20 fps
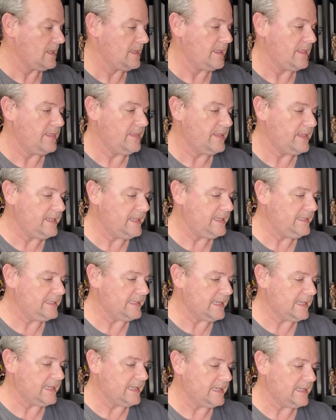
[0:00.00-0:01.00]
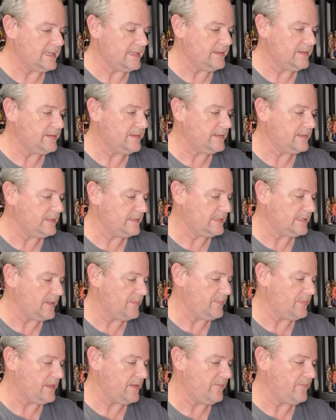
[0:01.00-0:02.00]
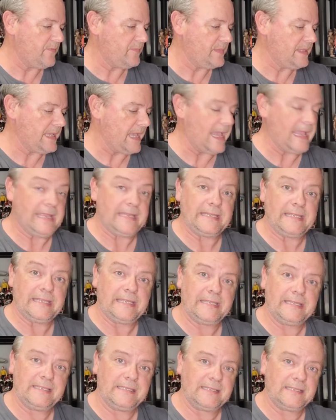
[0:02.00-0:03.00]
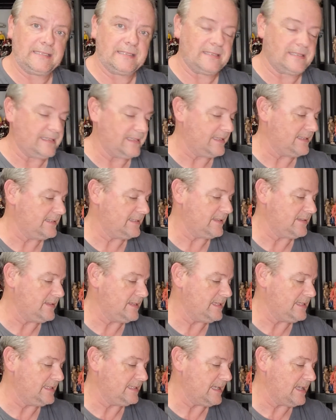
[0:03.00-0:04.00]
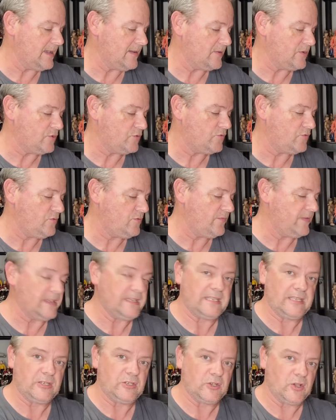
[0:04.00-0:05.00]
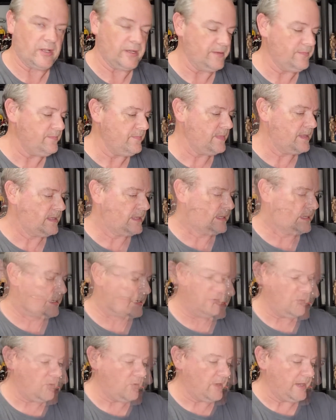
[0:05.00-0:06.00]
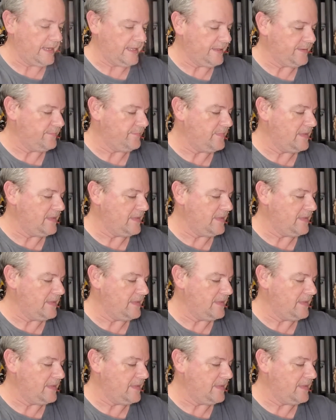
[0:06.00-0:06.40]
these are something from the 80s, so these are a true vintage item. Alrighty.